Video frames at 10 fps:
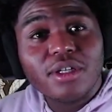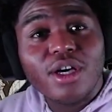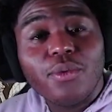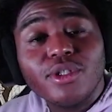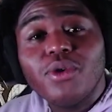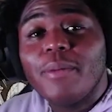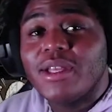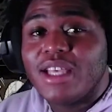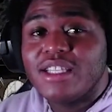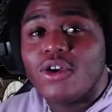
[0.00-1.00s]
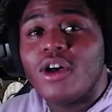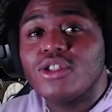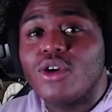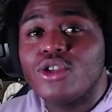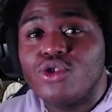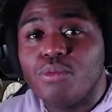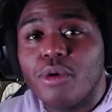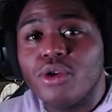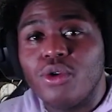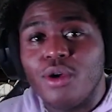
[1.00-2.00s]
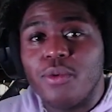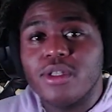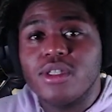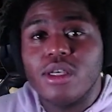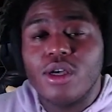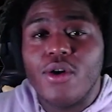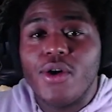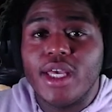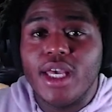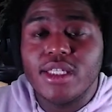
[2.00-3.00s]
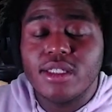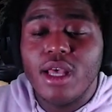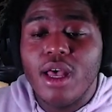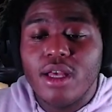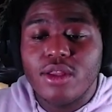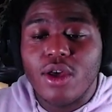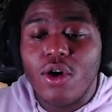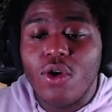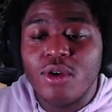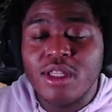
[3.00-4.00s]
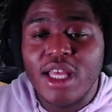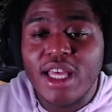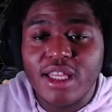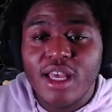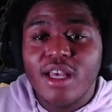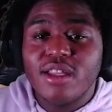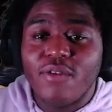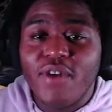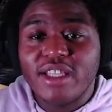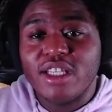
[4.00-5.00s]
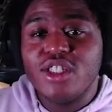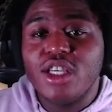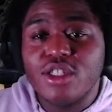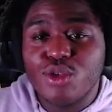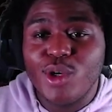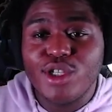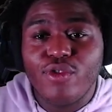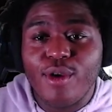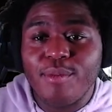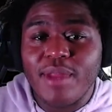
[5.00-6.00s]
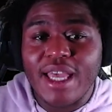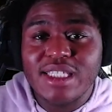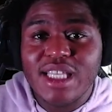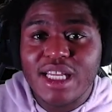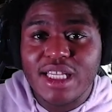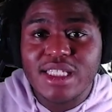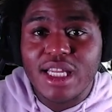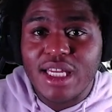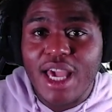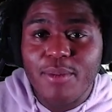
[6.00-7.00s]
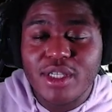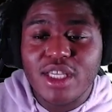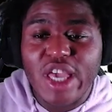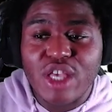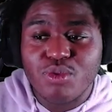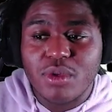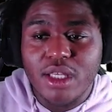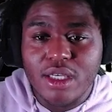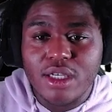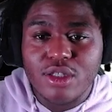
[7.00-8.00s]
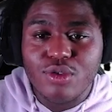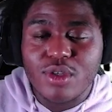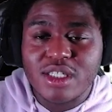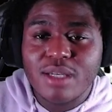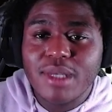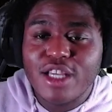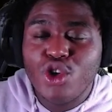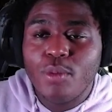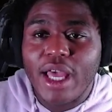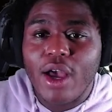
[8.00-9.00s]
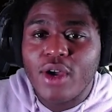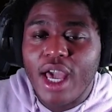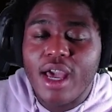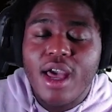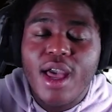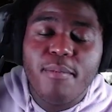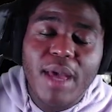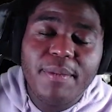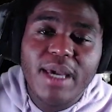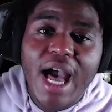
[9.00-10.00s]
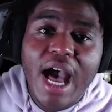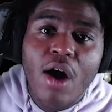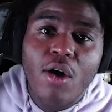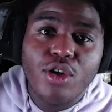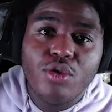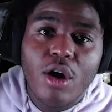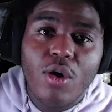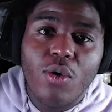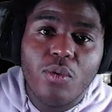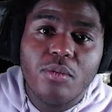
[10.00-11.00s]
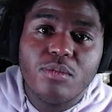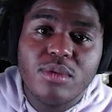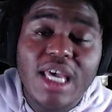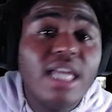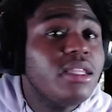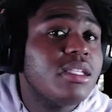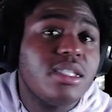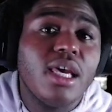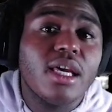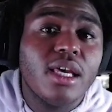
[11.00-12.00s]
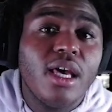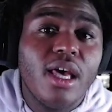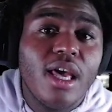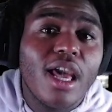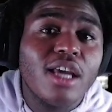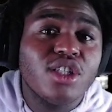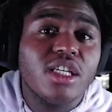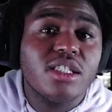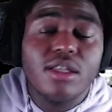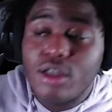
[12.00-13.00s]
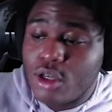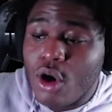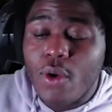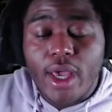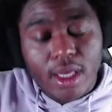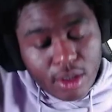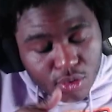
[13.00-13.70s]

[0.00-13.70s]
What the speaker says: good one too. I bet that's also a super annoying one to go against the whole. And then the fact that she can switch from like sickness to damage is really good too. Because sometimes you'll be like, okay, maybe I'll take the sick and just go and